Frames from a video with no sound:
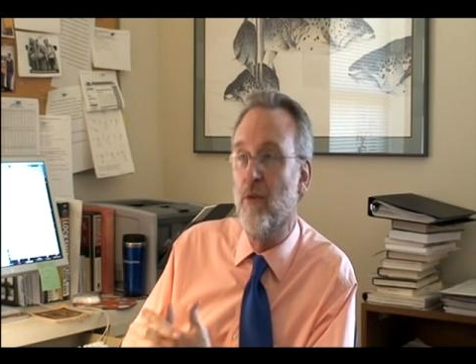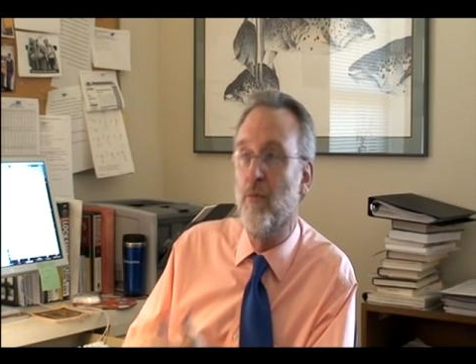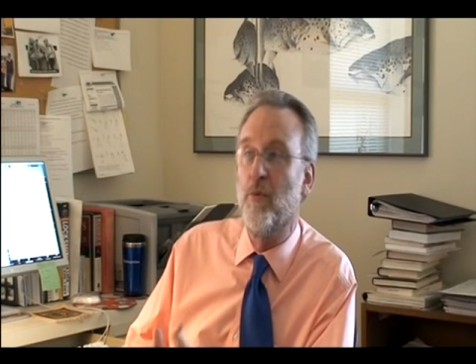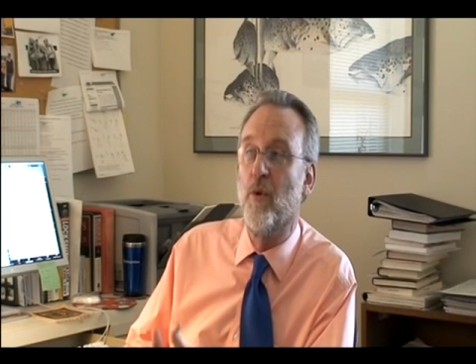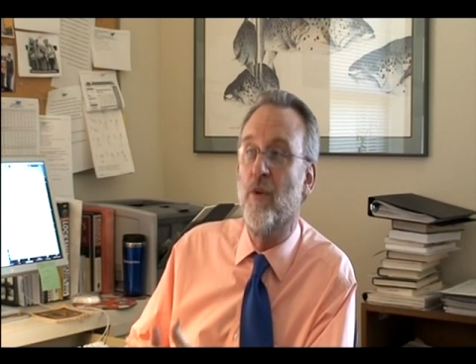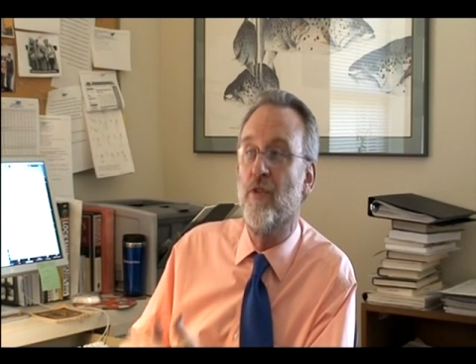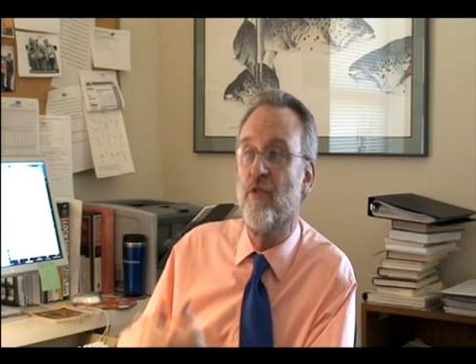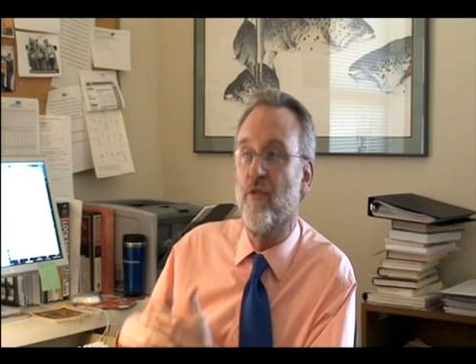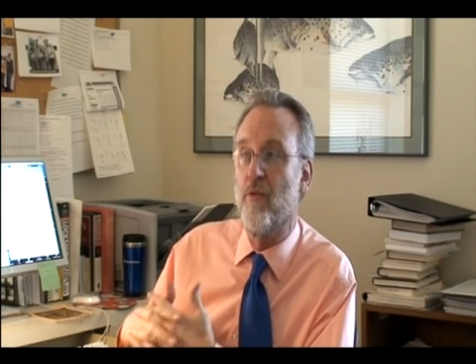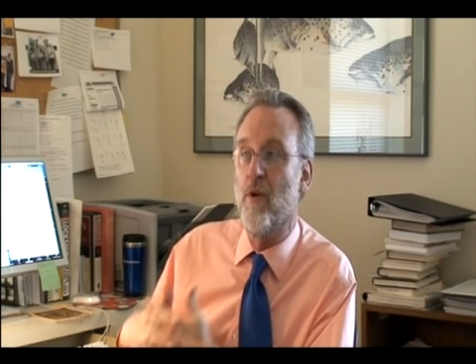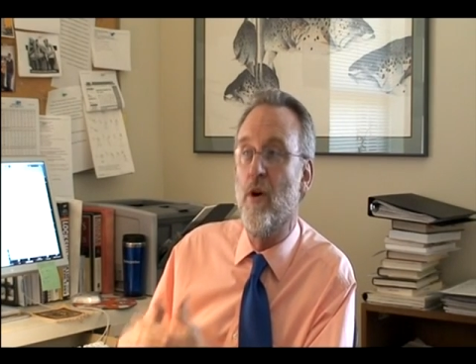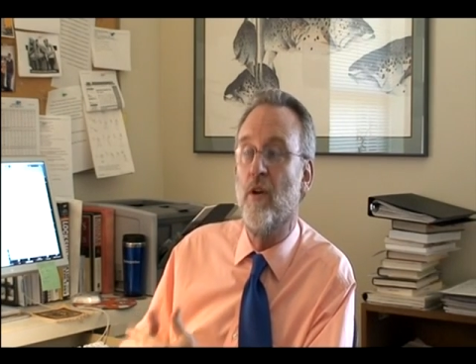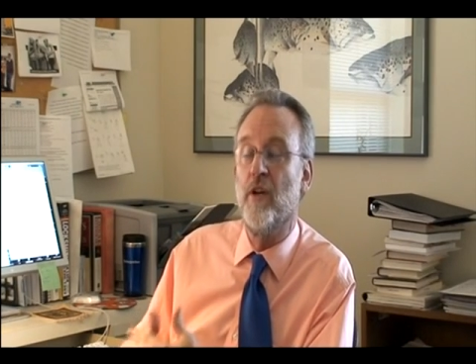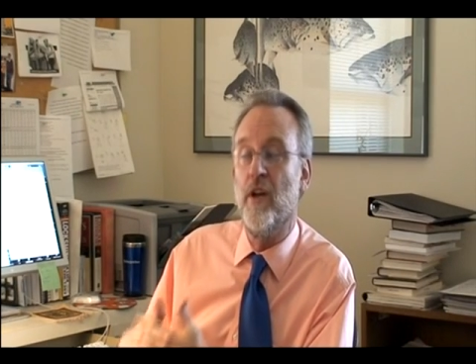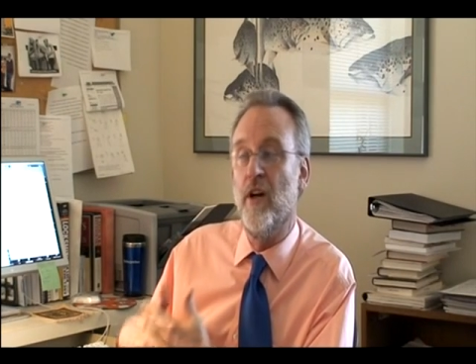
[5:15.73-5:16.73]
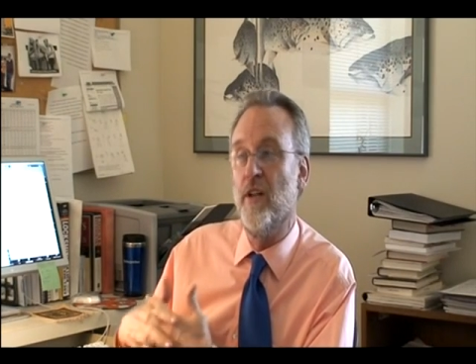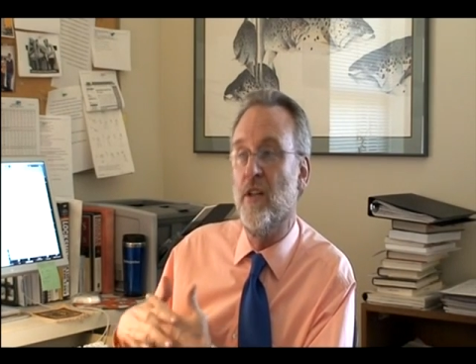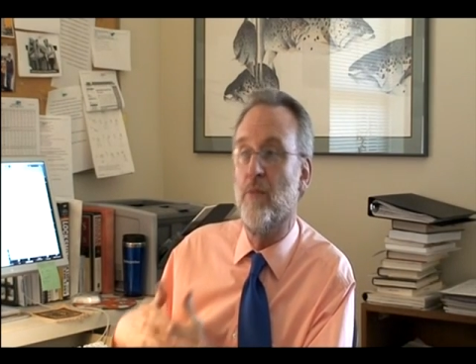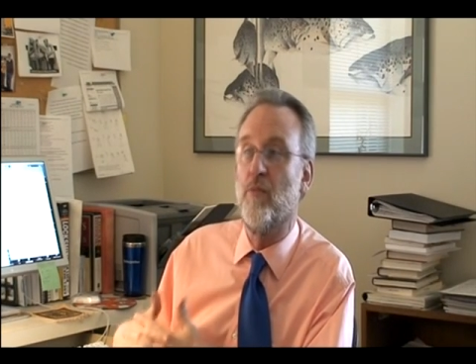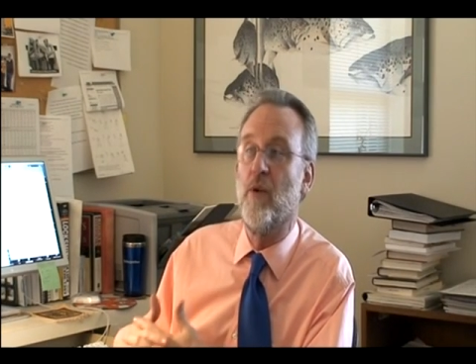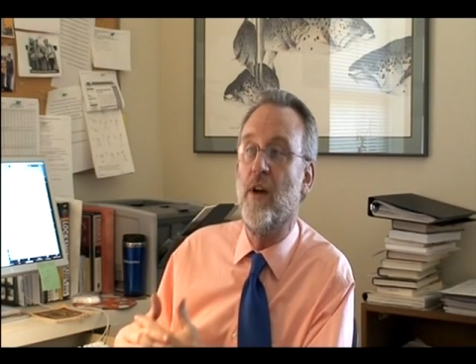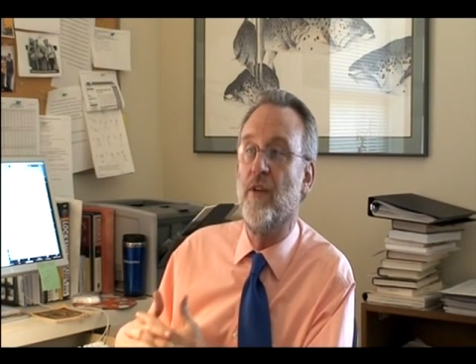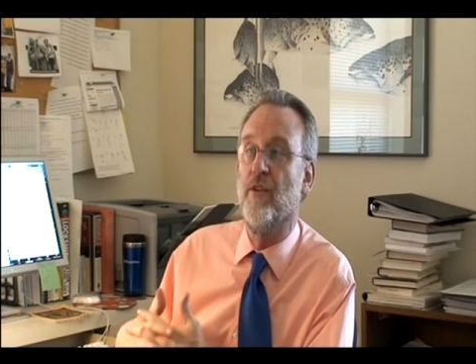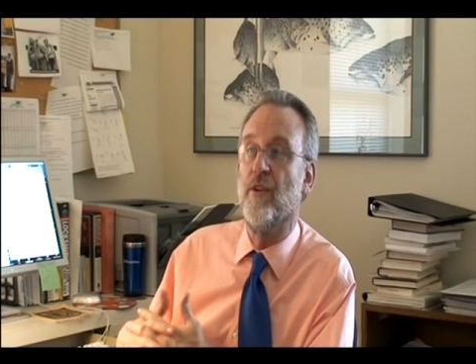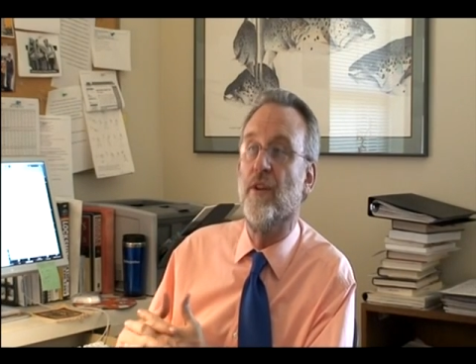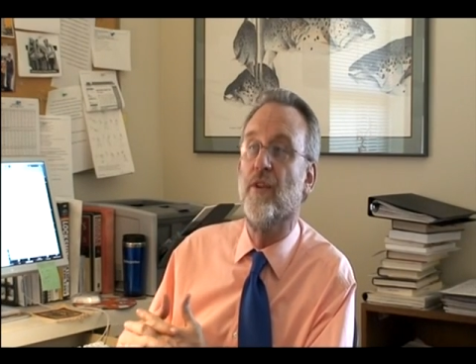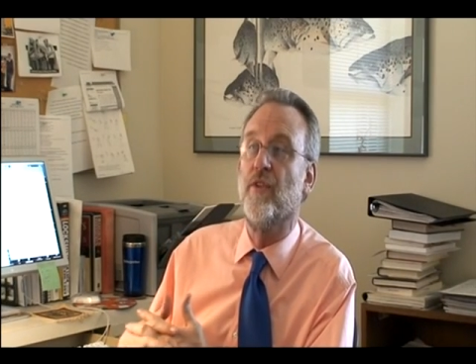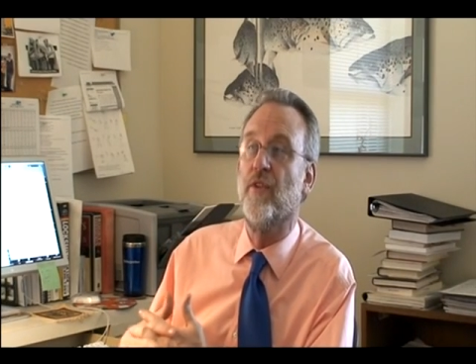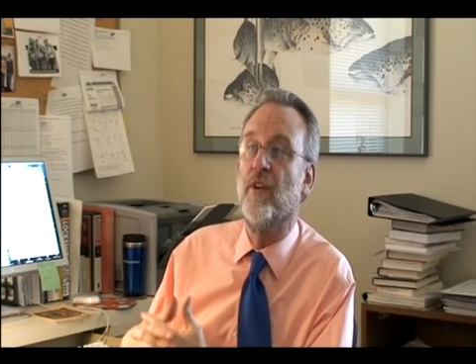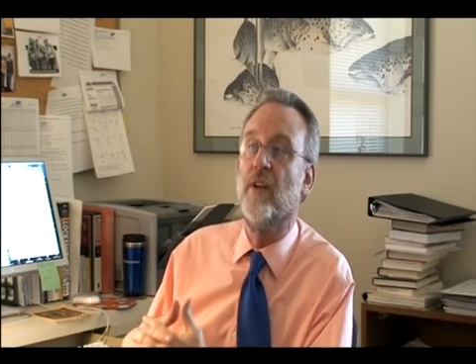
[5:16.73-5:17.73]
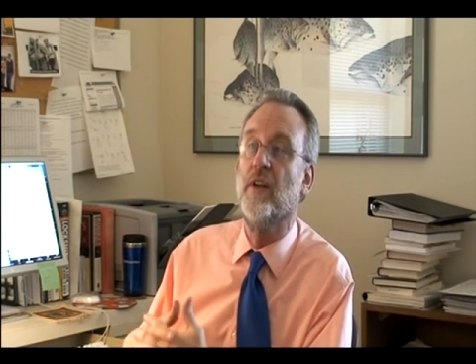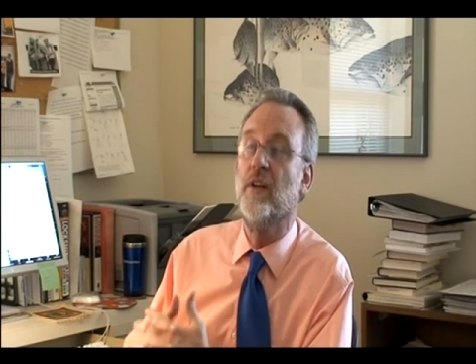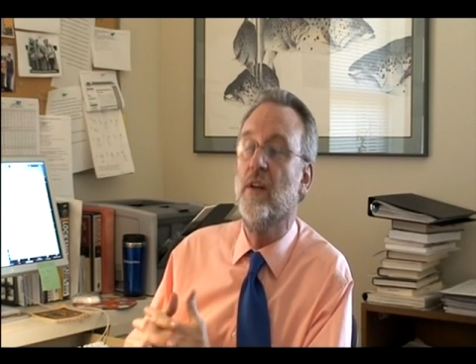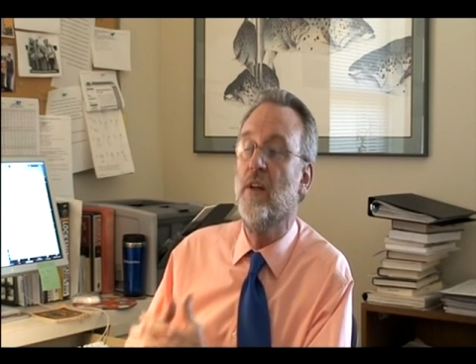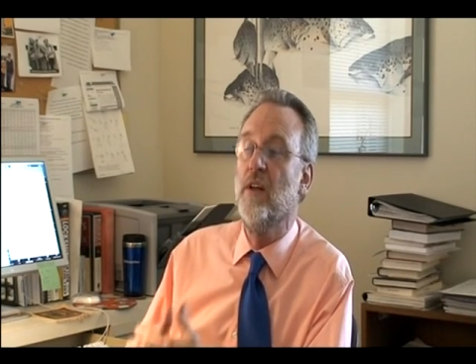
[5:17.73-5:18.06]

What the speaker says: report strongly on the presidency.